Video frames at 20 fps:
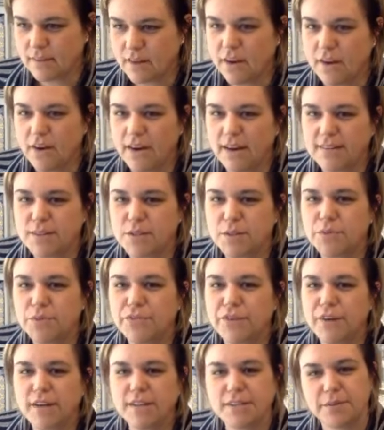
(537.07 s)
All right, so
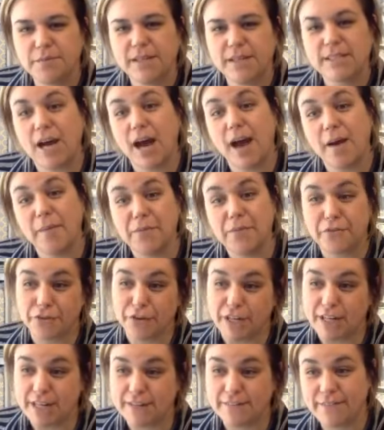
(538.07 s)
moving on to my top
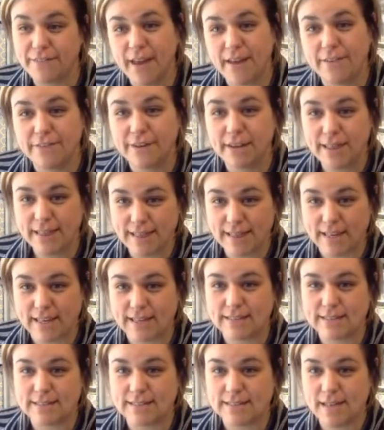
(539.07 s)
three favorite
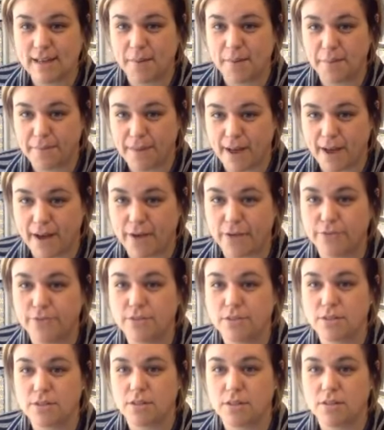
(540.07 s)
things about
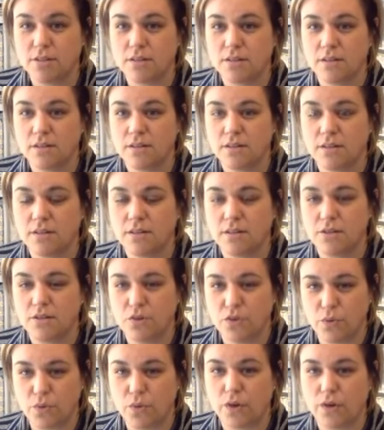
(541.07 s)

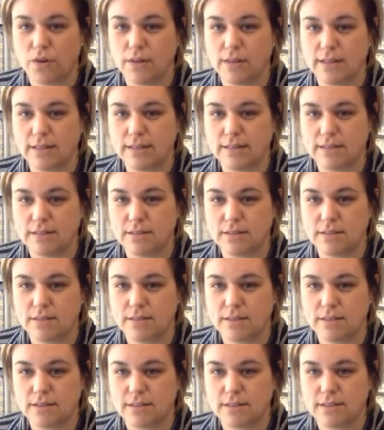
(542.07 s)
New Orleans.
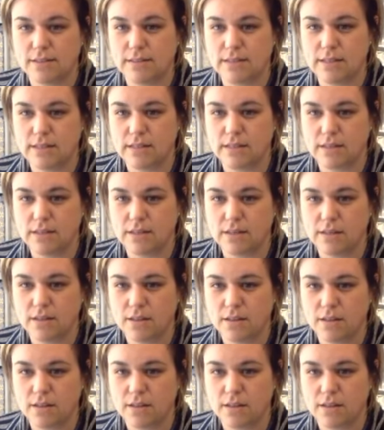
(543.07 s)
Let's see.